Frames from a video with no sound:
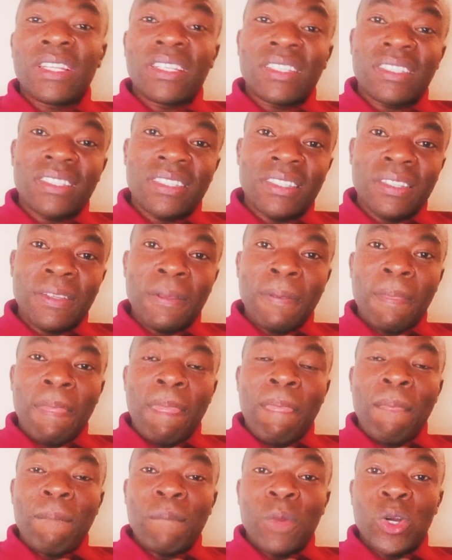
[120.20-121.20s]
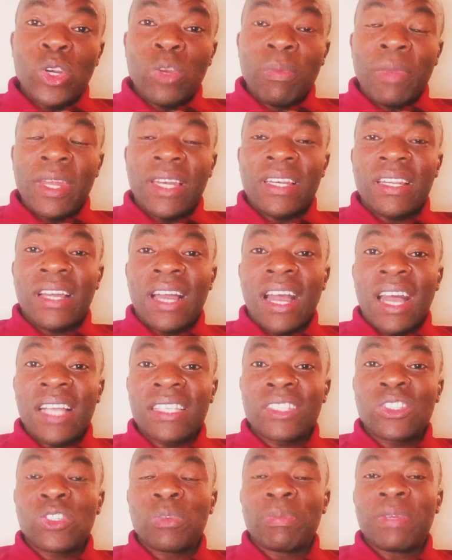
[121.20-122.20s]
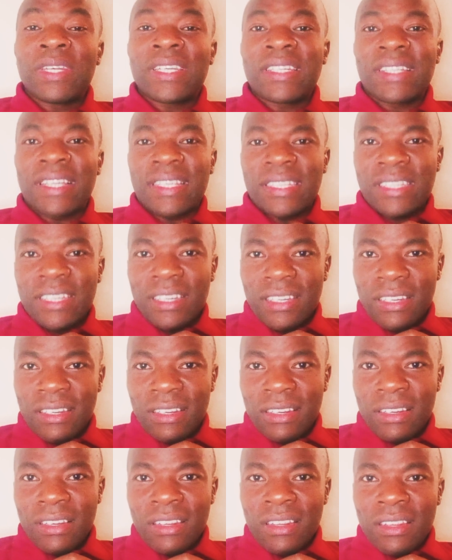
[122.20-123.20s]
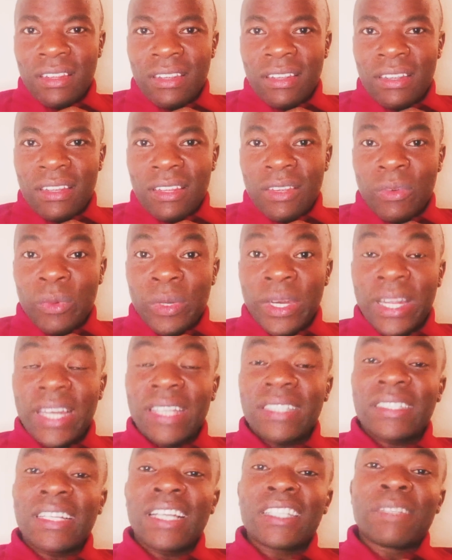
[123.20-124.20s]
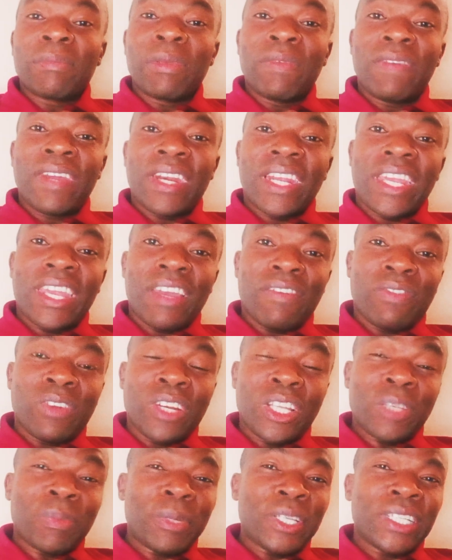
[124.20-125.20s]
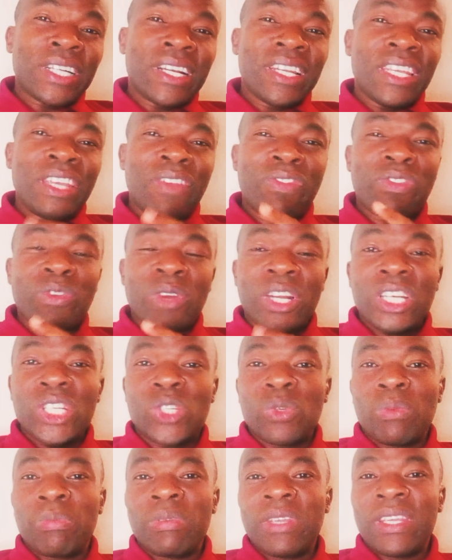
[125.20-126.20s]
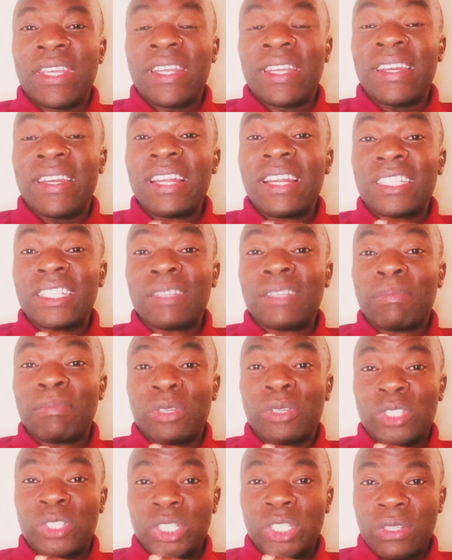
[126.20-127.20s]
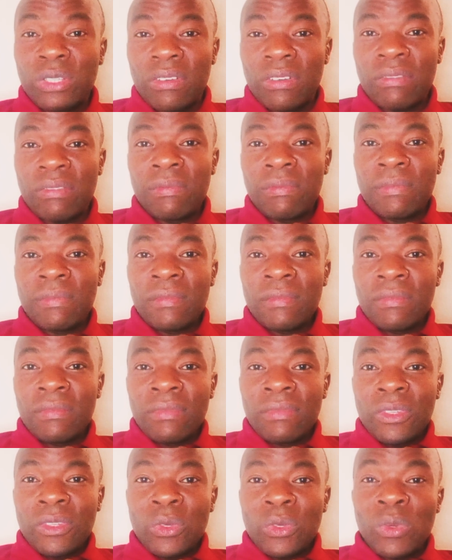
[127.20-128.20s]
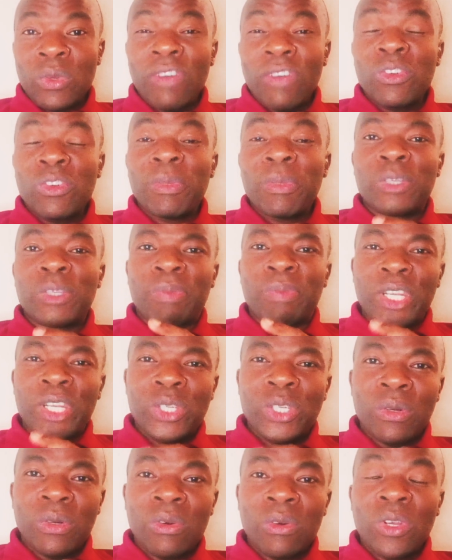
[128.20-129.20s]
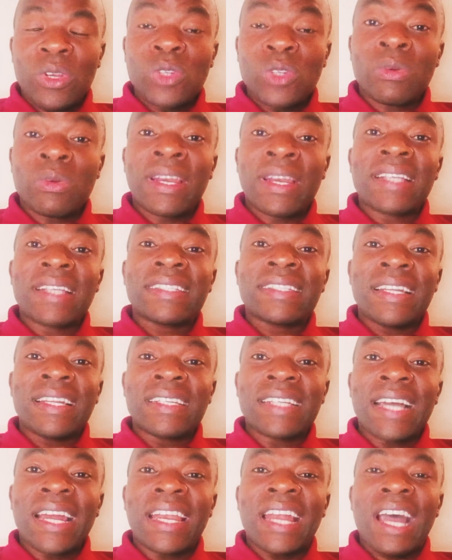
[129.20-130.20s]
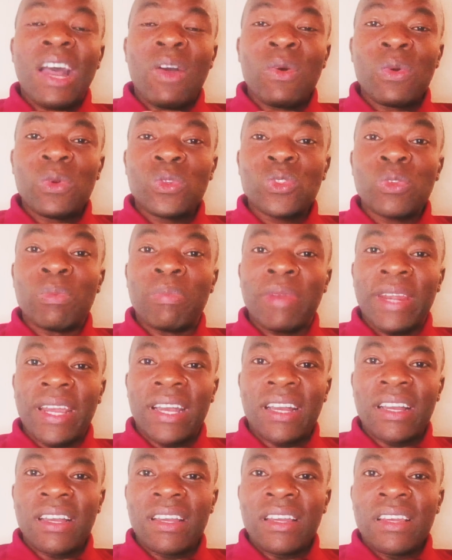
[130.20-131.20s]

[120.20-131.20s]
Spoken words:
this monument has to be trusted. Well, let us be very careful, especially if you want to be in leadership position. You have to be spiritual to understand and how to break